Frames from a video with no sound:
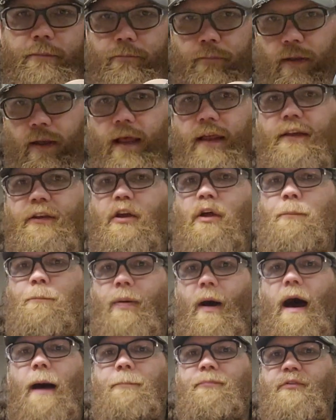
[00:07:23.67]
but it had a good
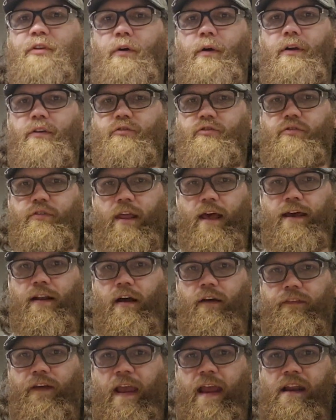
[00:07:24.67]
pop to it, letting
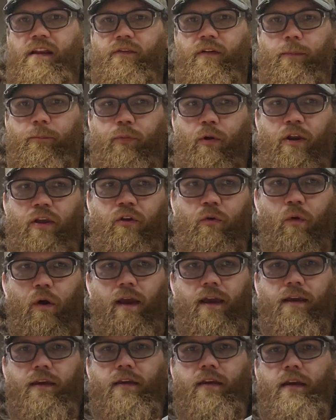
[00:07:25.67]
off 8 of them pretty
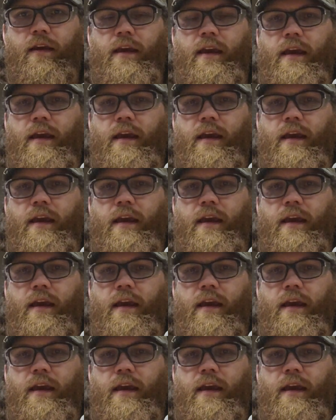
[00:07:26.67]
quick.